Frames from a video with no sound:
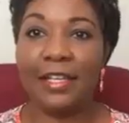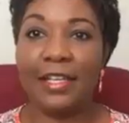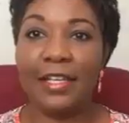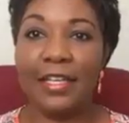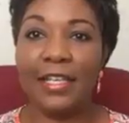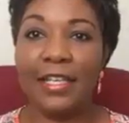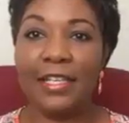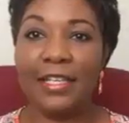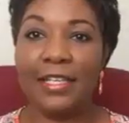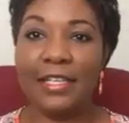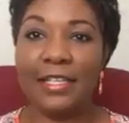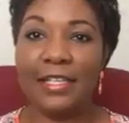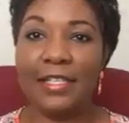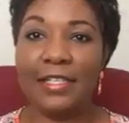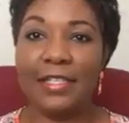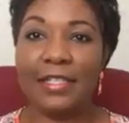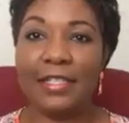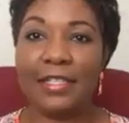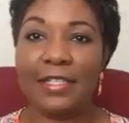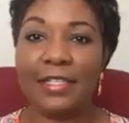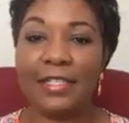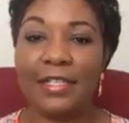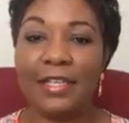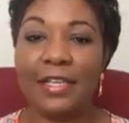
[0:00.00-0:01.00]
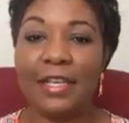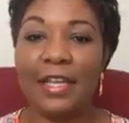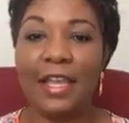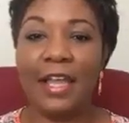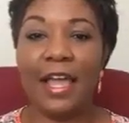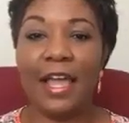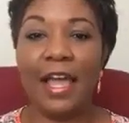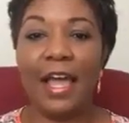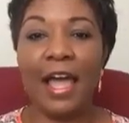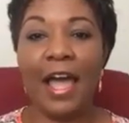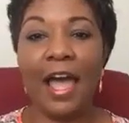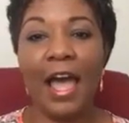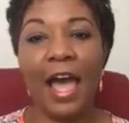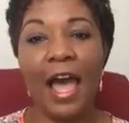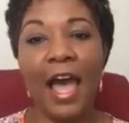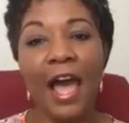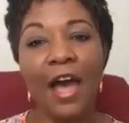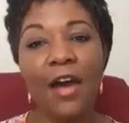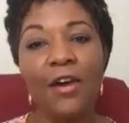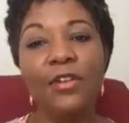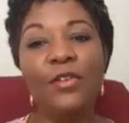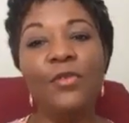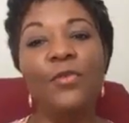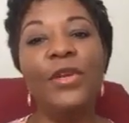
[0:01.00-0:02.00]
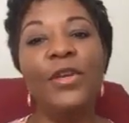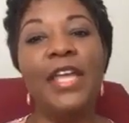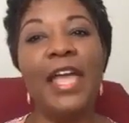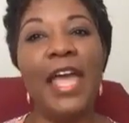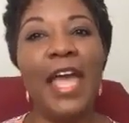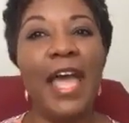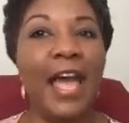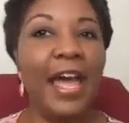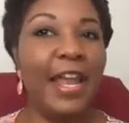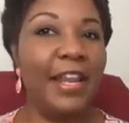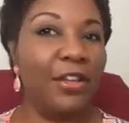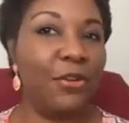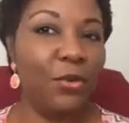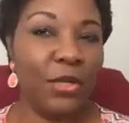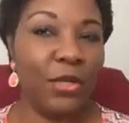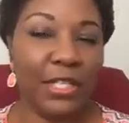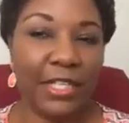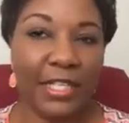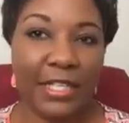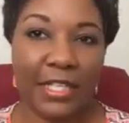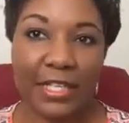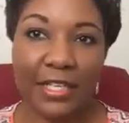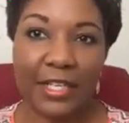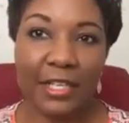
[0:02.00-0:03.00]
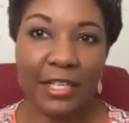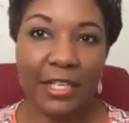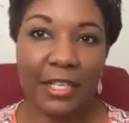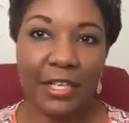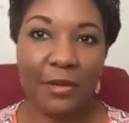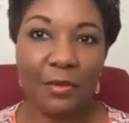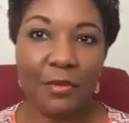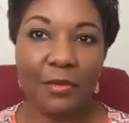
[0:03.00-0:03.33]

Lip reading: is, how do we adequately